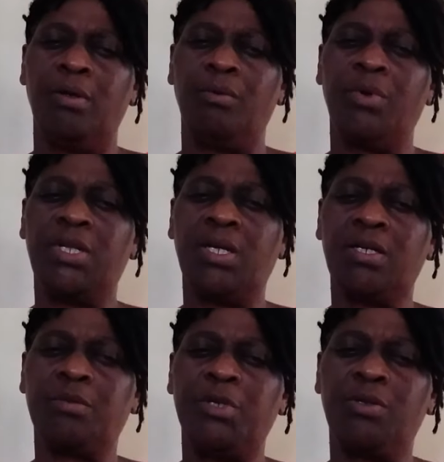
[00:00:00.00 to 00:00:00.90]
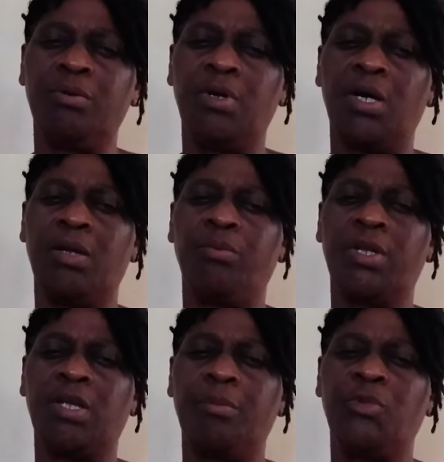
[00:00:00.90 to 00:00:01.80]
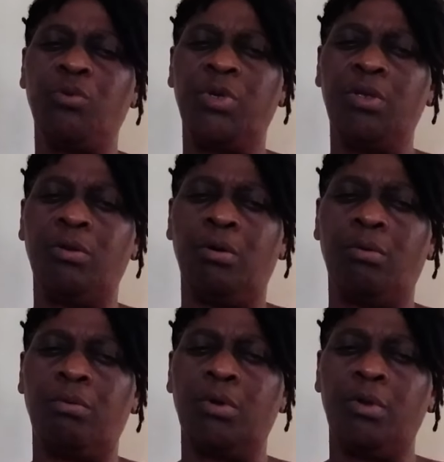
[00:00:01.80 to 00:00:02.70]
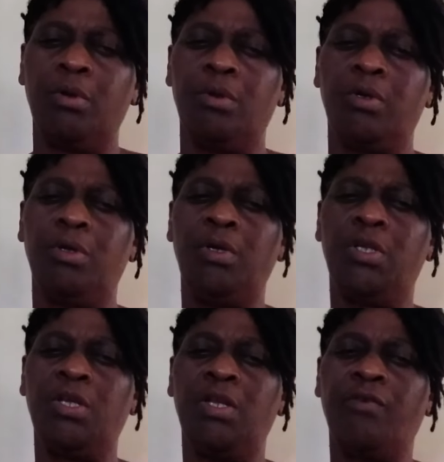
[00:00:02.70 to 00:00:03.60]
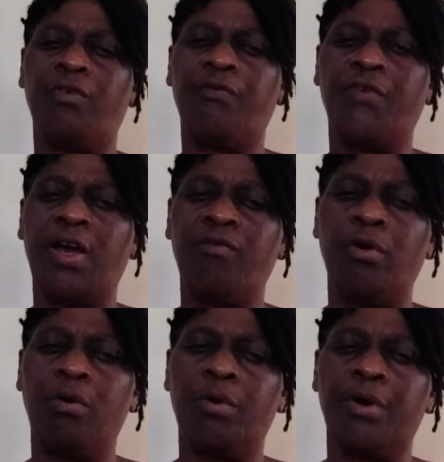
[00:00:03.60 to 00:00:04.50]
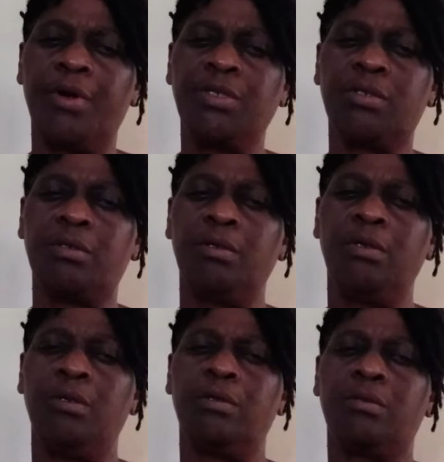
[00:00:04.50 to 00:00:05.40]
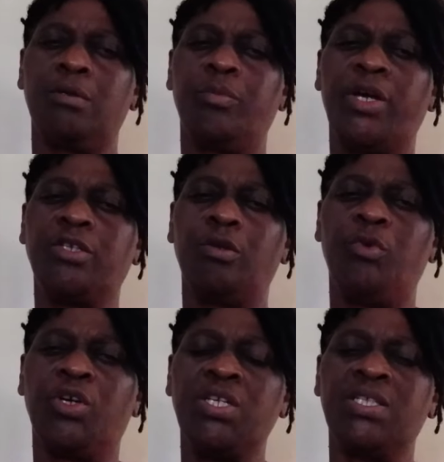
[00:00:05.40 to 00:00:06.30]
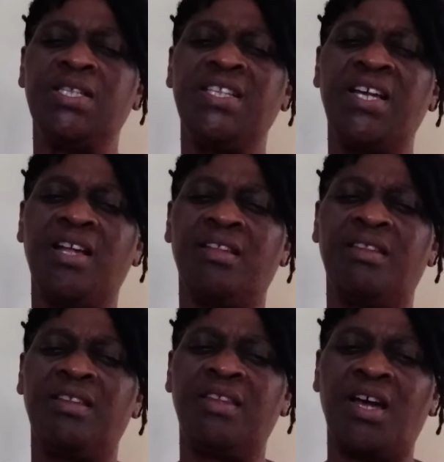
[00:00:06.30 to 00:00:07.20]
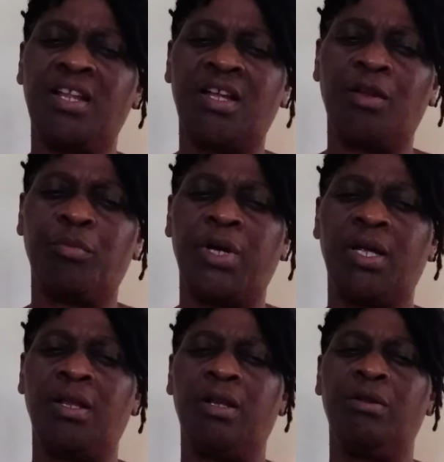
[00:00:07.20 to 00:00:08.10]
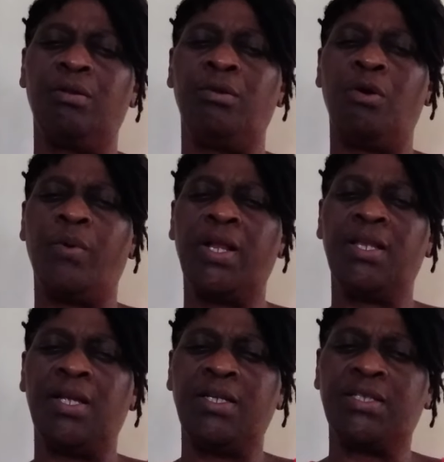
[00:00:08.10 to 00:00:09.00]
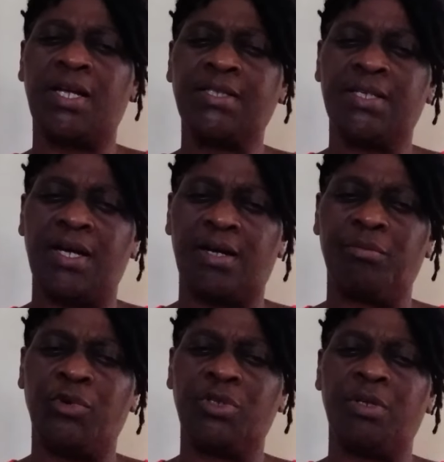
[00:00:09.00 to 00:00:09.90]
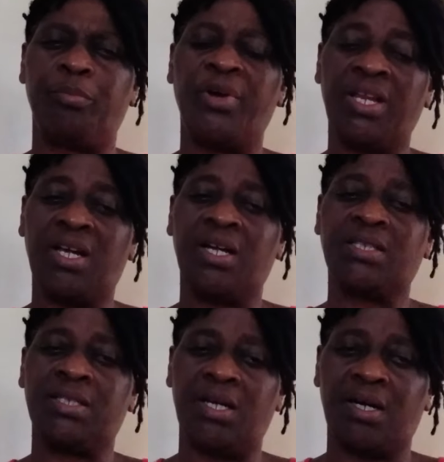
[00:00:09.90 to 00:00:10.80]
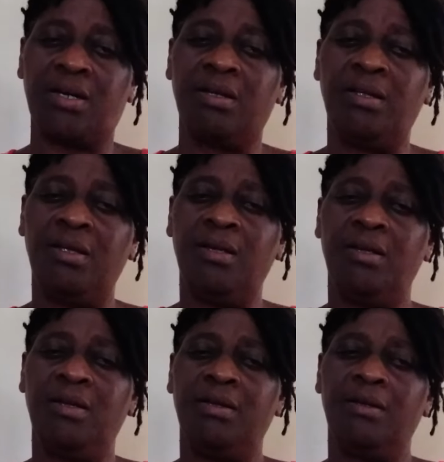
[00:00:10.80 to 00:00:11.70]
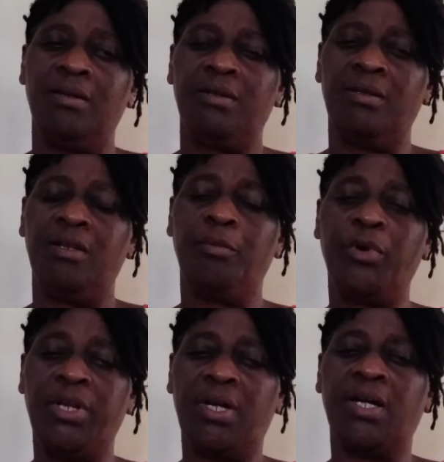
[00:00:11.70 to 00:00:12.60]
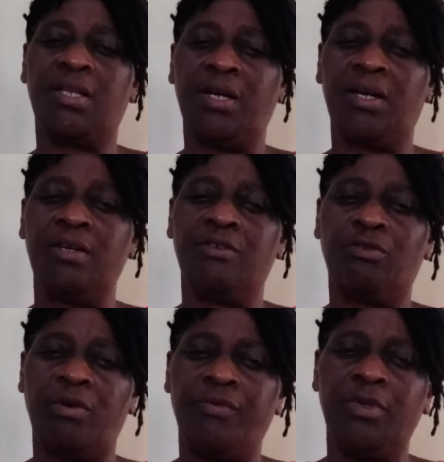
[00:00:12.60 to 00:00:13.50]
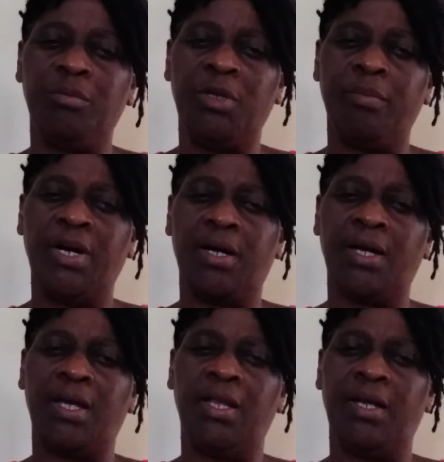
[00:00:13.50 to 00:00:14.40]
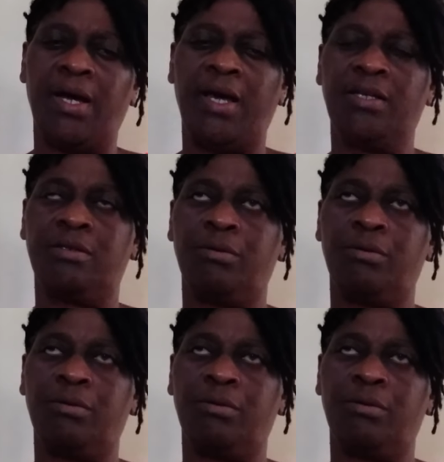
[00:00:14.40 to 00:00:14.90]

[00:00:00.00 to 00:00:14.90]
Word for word: Well, thanks be to God, what I'm doing now, eating every five hours, so my stomach is not that that bad, and no one then it attack, but the panic attack, panic attack is troubling me back again, guys.